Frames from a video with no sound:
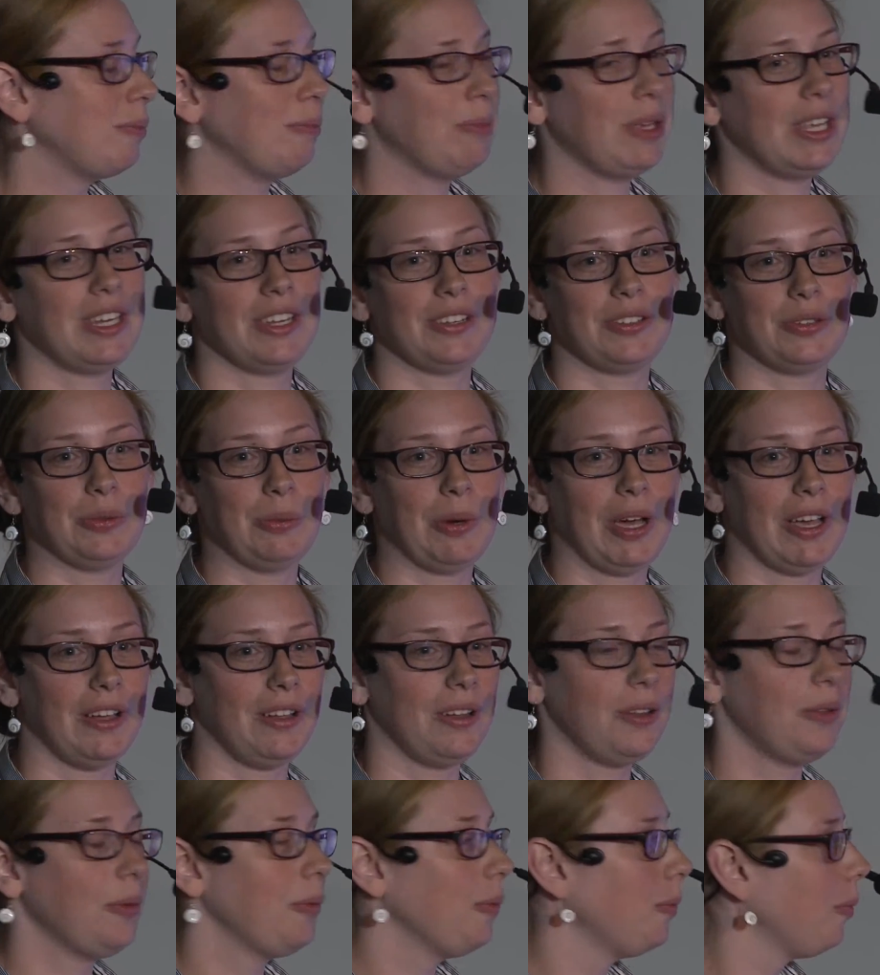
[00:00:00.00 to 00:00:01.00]
bit as
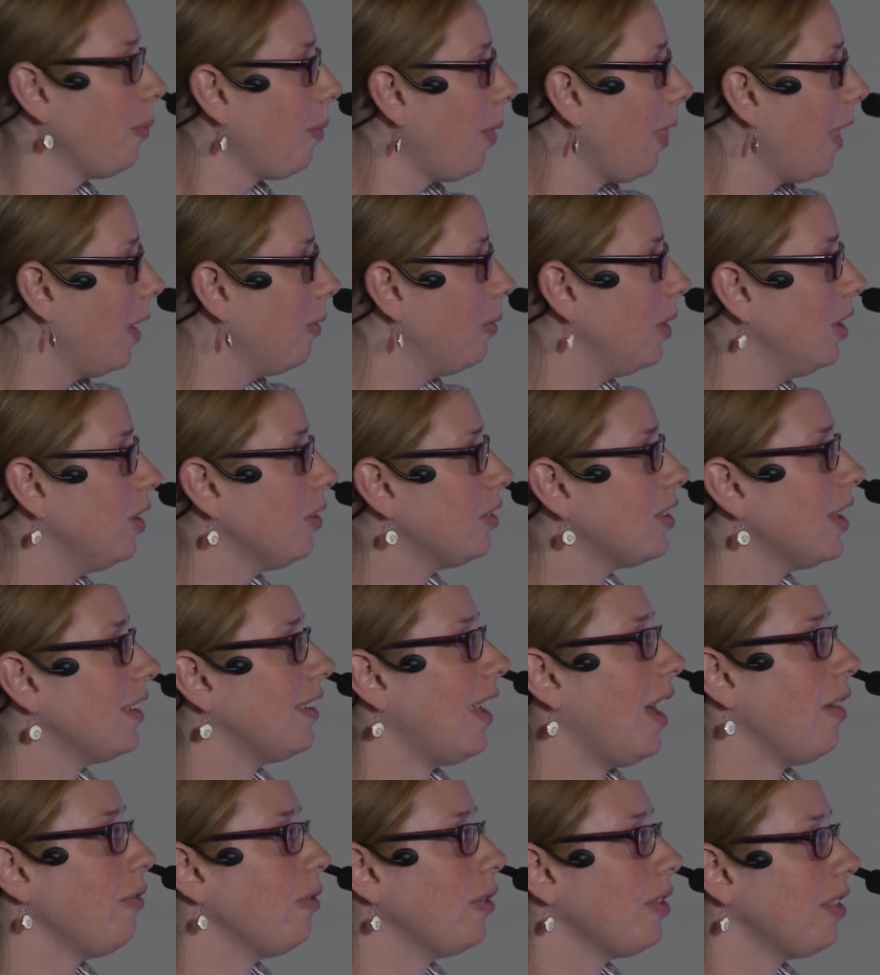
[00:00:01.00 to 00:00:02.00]
well. We looked
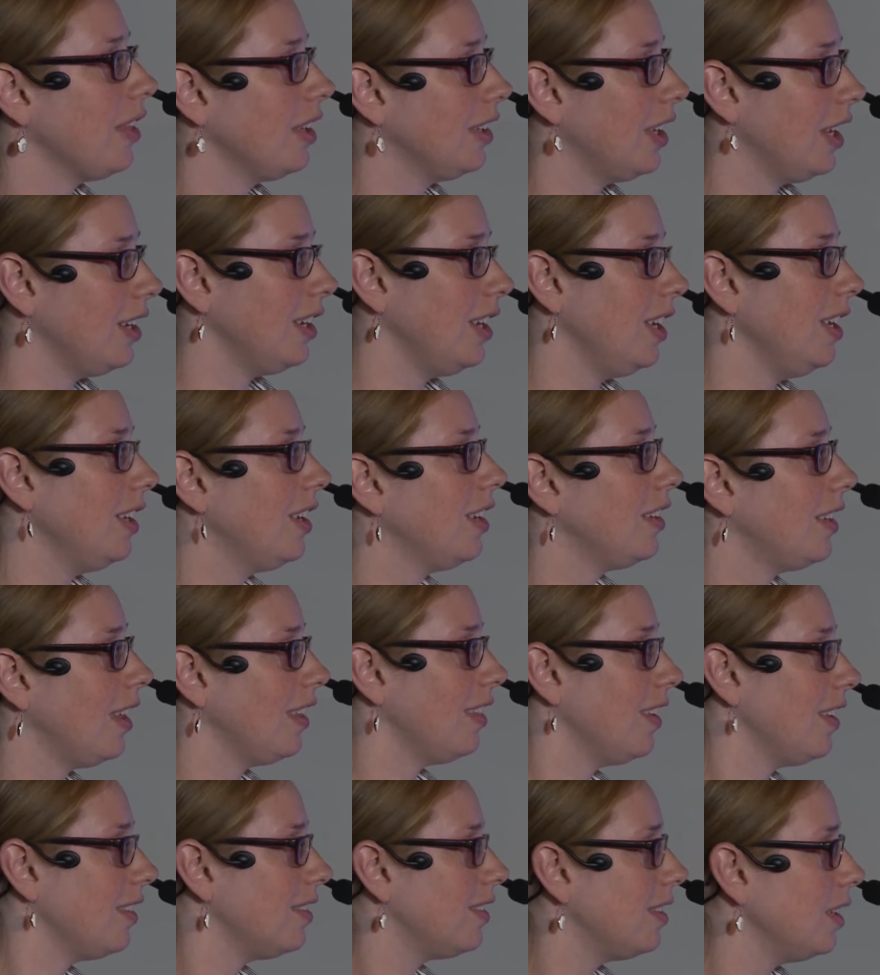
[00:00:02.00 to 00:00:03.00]
at everything they needed,
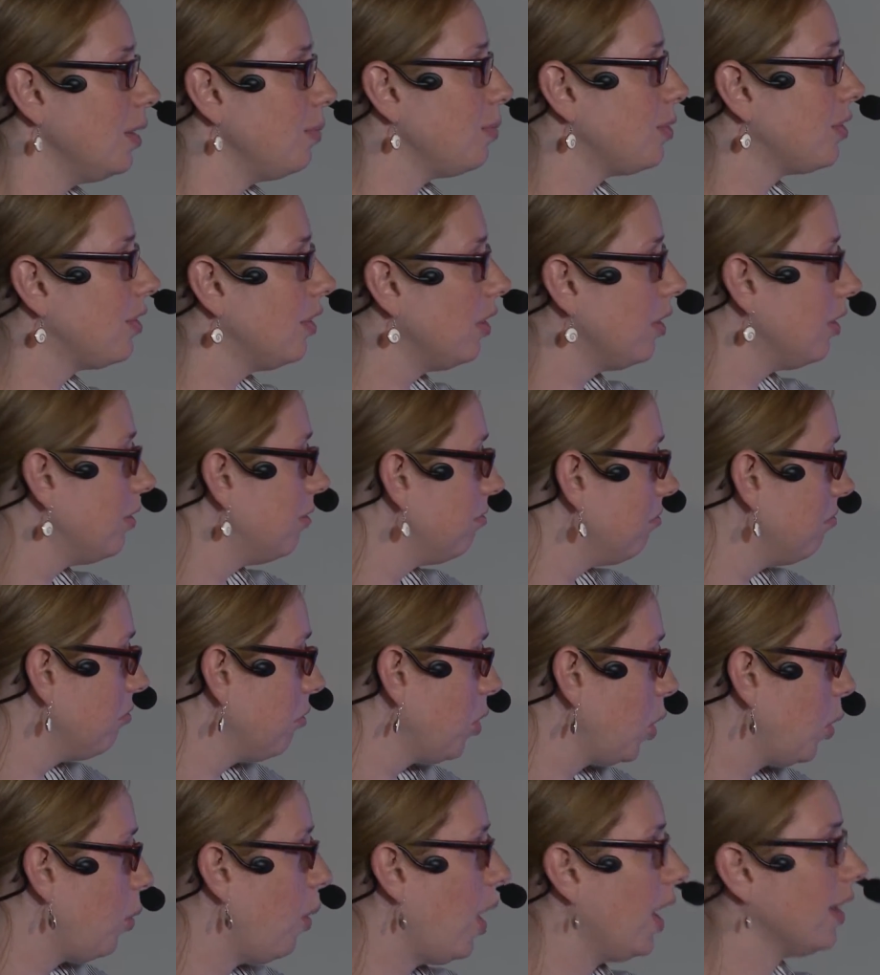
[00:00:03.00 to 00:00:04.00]
and this seems
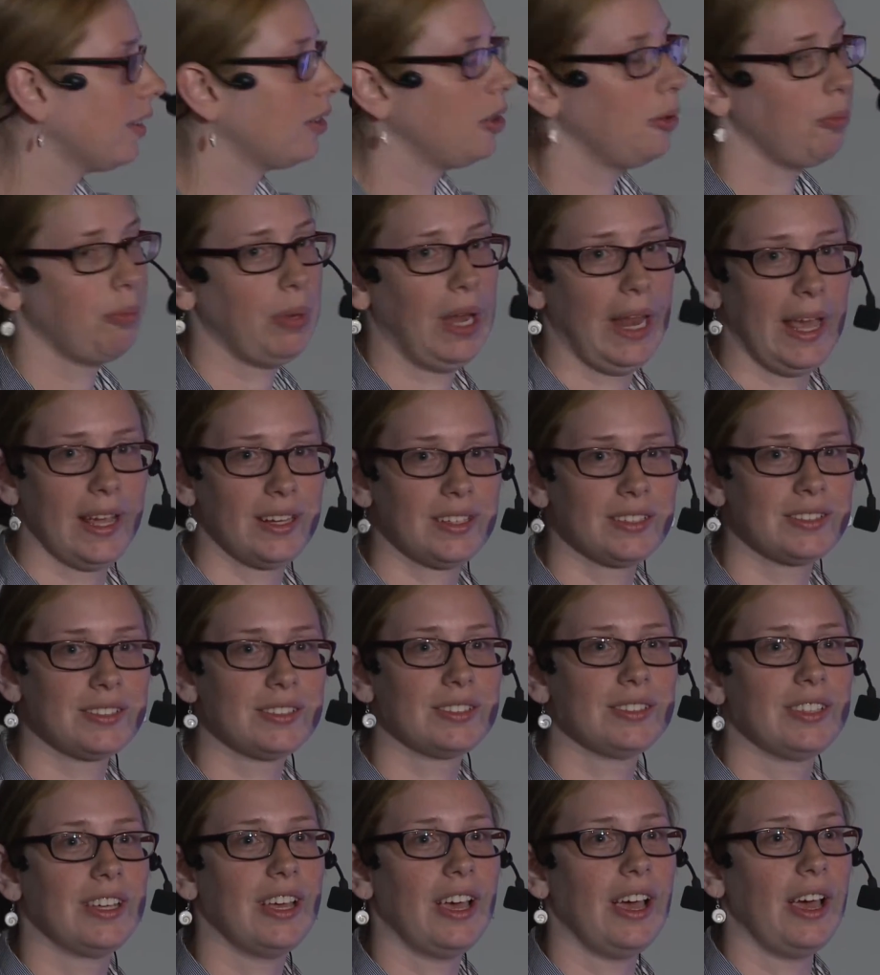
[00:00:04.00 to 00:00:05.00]
quite
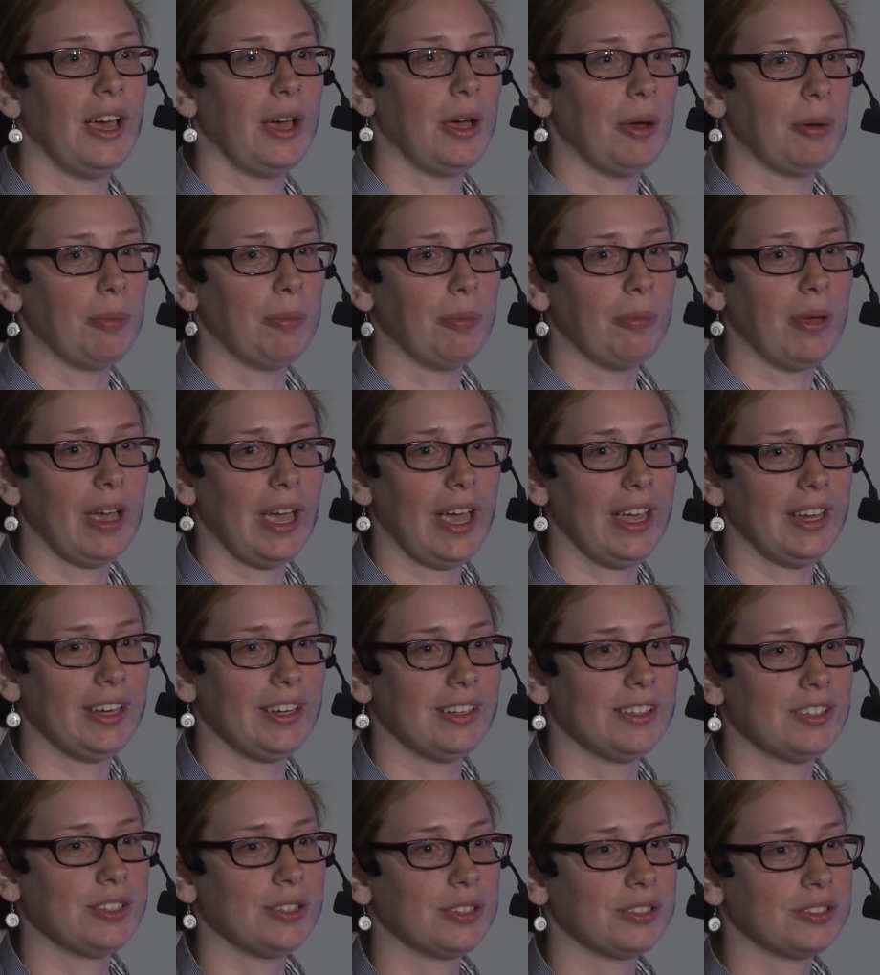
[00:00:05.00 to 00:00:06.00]
complex, and
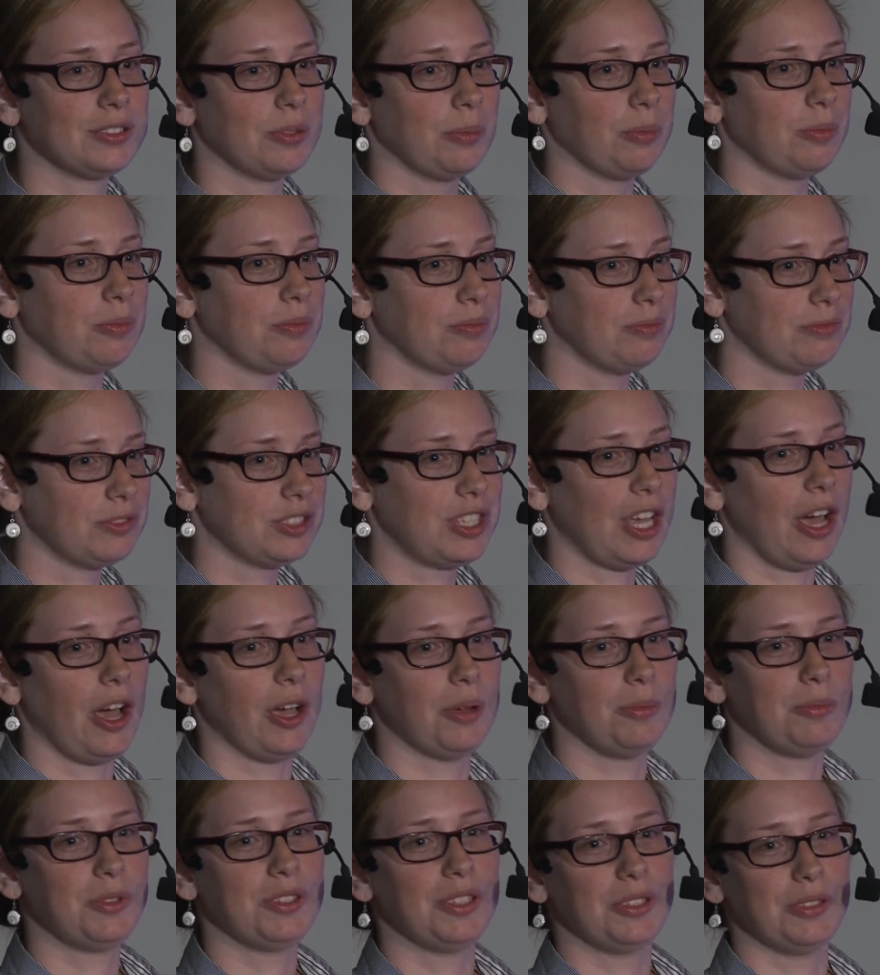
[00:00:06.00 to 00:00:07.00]
it took some
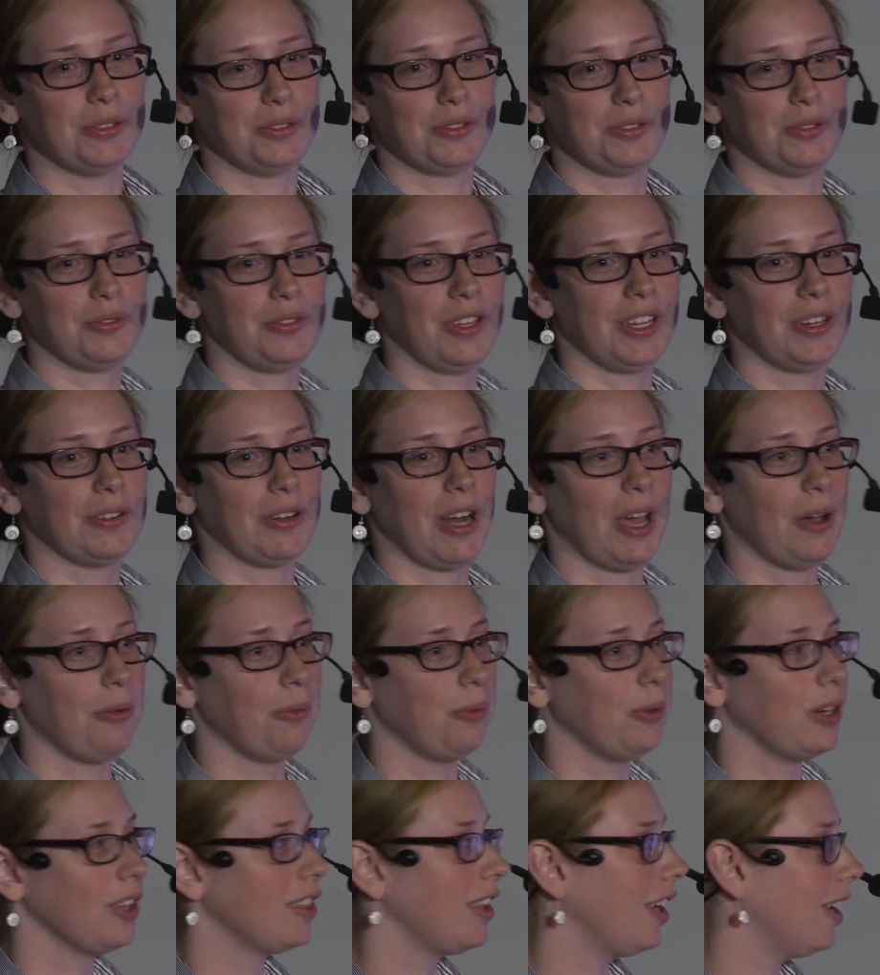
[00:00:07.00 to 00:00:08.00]
time to figure
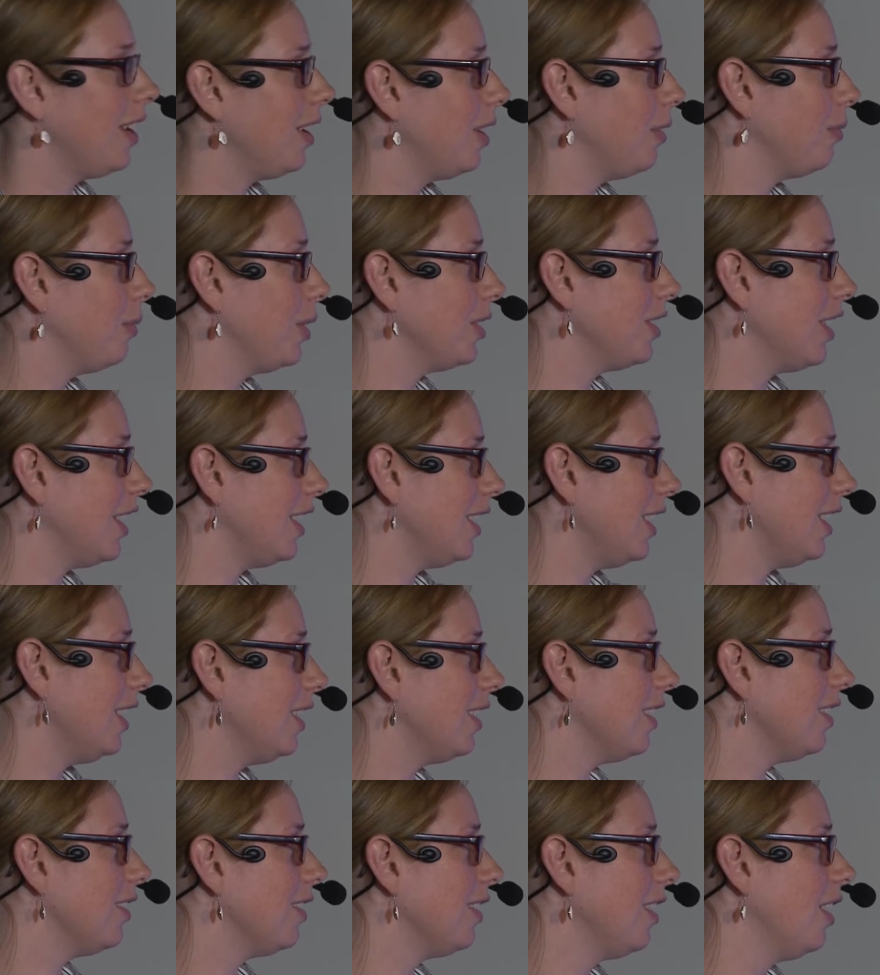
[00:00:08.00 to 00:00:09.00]
out what they
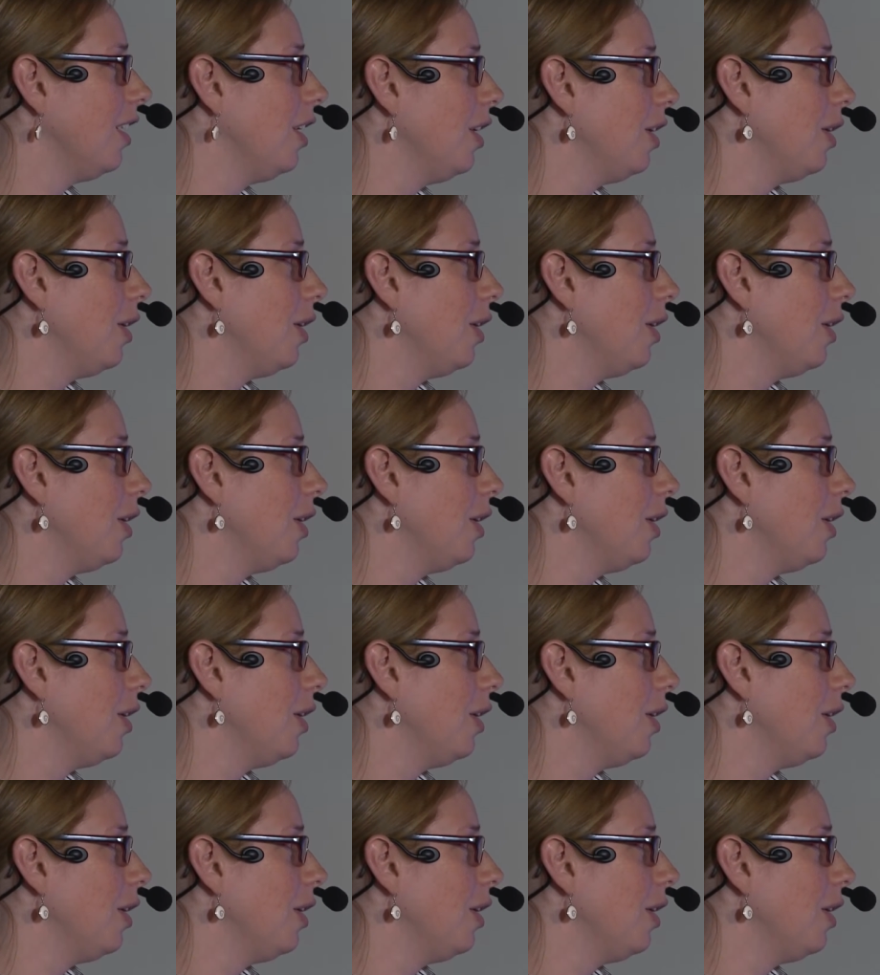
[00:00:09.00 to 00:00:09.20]
needed.